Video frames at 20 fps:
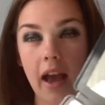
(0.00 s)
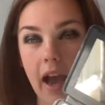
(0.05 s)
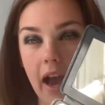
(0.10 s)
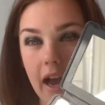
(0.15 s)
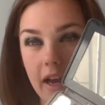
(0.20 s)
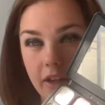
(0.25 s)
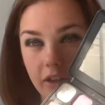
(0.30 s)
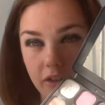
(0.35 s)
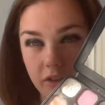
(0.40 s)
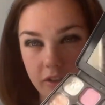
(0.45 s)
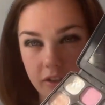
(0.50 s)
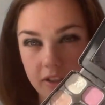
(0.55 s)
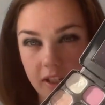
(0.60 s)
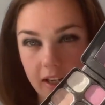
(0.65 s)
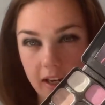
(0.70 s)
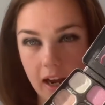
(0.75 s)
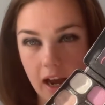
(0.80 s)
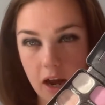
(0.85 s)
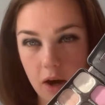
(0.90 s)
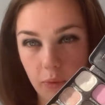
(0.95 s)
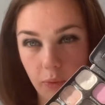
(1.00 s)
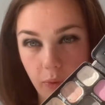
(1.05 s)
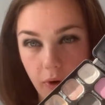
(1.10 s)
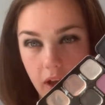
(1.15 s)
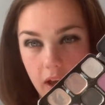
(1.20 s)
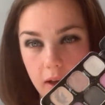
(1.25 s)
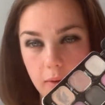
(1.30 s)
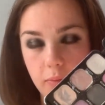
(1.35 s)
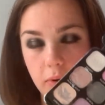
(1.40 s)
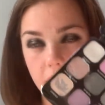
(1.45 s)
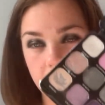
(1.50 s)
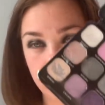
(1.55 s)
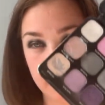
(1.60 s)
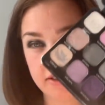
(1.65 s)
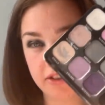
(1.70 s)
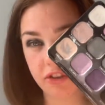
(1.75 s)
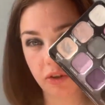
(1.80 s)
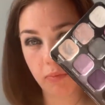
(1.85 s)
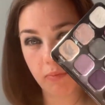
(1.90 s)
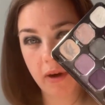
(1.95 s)
I honestly can't wait to put
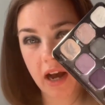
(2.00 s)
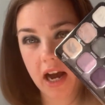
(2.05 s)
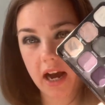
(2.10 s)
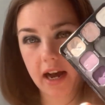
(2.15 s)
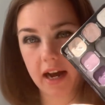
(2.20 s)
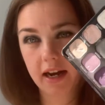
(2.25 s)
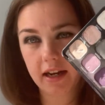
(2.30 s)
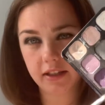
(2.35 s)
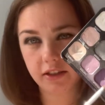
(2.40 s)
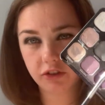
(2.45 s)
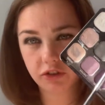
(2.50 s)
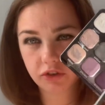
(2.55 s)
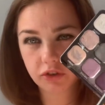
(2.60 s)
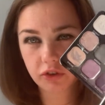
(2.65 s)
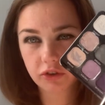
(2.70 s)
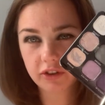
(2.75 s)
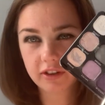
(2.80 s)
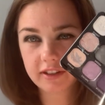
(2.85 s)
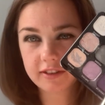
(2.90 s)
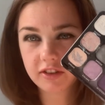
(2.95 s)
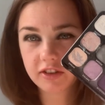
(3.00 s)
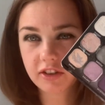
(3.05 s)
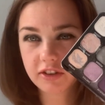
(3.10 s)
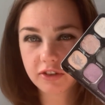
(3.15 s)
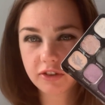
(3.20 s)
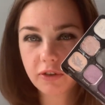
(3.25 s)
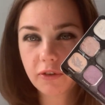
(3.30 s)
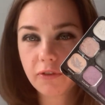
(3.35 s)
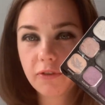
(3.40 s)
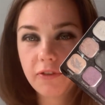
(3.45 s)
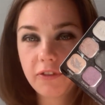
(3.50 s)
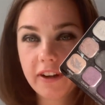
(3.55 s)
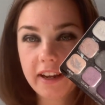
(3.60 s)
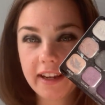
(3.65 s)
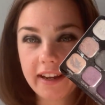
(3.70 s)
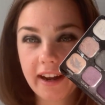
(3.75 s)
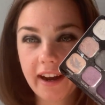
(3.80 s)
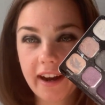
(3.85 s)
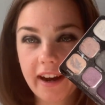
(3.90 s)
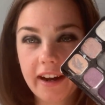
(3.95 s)
this on my eye. So this is
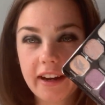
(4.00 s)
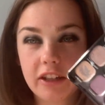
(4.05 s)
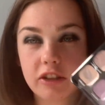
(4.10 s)
Fear.